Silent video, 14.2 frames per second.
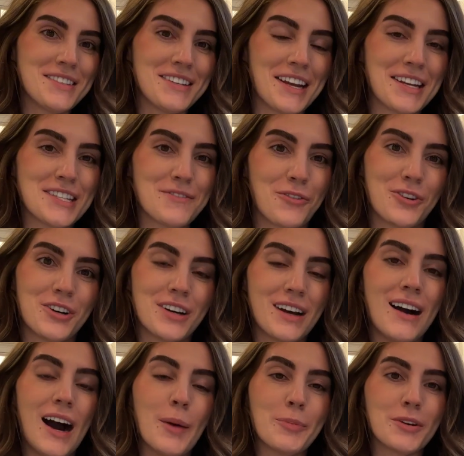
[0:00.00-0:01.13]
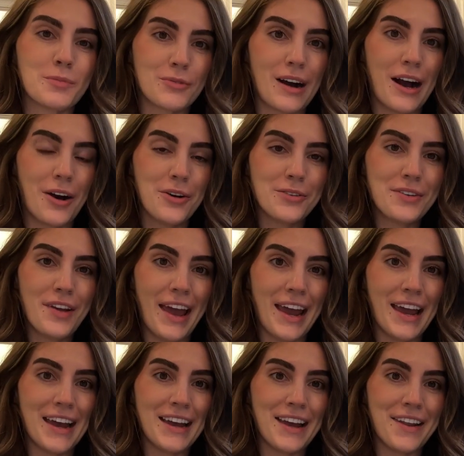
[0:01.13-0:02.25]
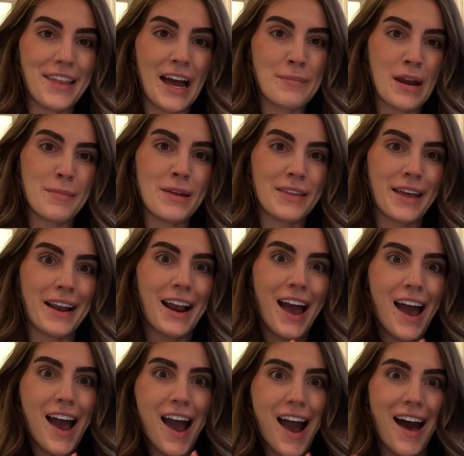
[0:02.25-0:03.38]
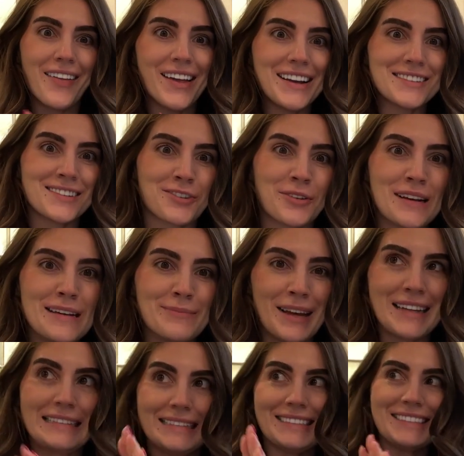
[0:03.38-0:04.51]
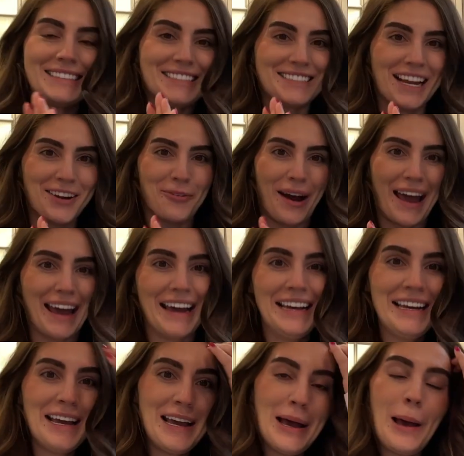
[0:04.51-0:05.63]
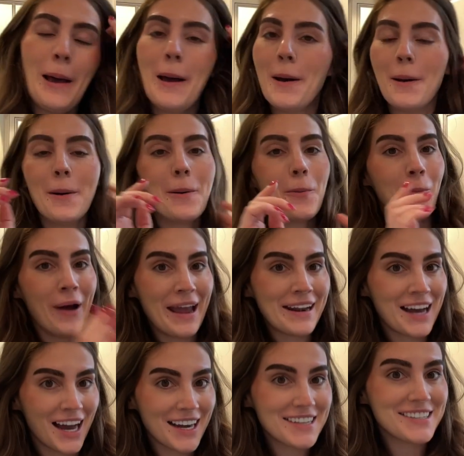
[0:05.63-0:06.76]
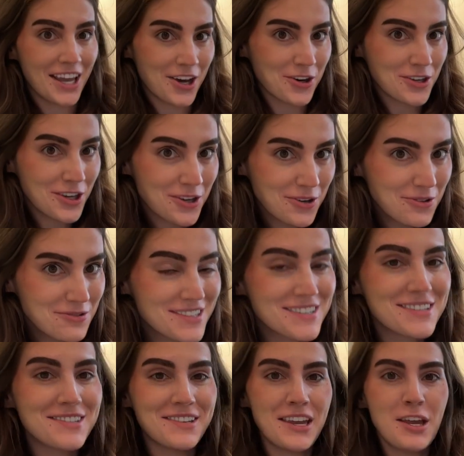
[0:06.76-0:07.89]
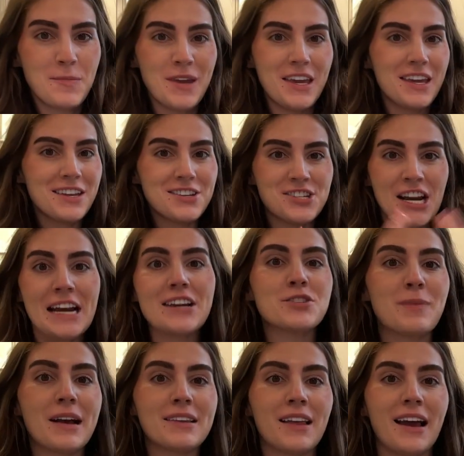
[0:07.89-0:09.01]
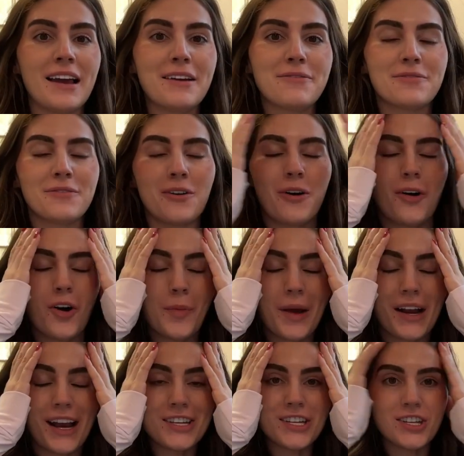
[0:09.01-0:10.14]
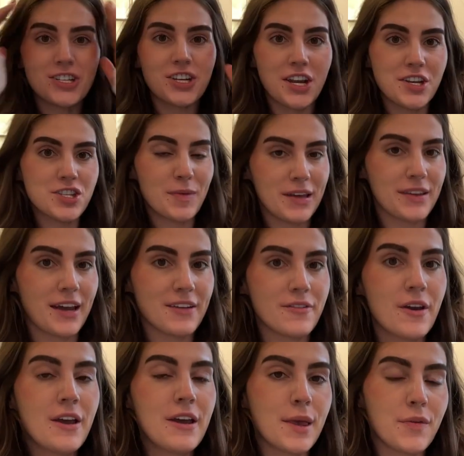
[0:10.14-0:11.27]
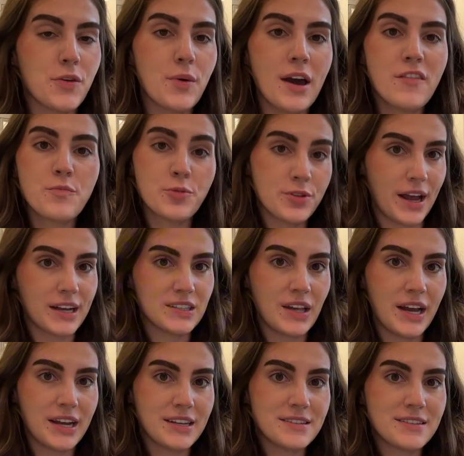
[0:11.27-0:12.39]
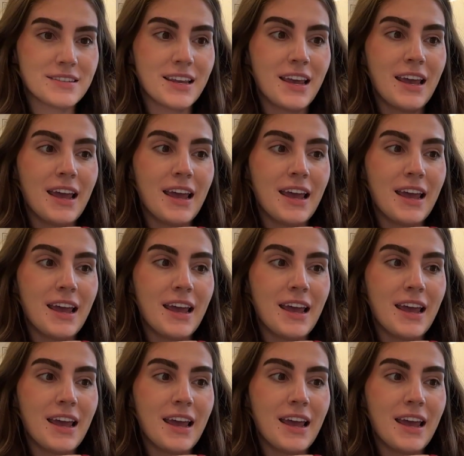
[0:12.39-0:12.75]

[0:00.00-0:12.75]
stands for copper brown, and that made me like scream, like, stay away. When I tell you CB changed my life, oh my gosh, it changed my life. If you have brunette clients,